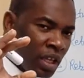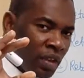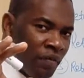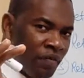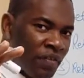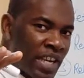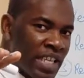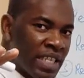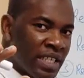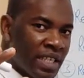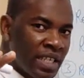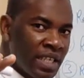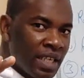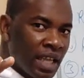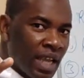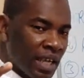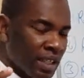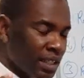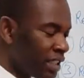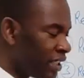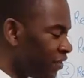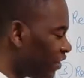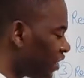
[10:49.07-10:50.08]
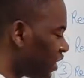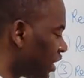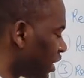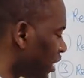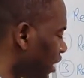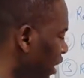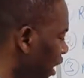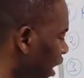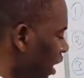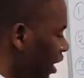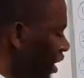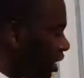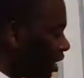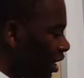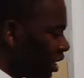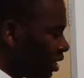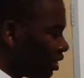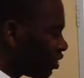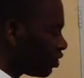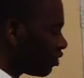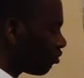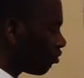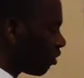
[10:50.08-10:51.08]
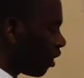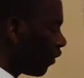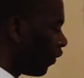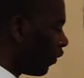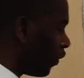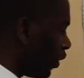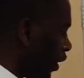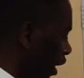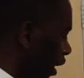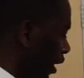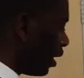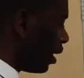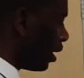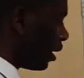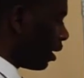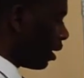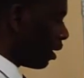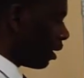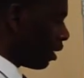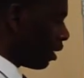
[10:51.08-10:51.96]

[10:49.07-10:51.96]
investing activity, is roughly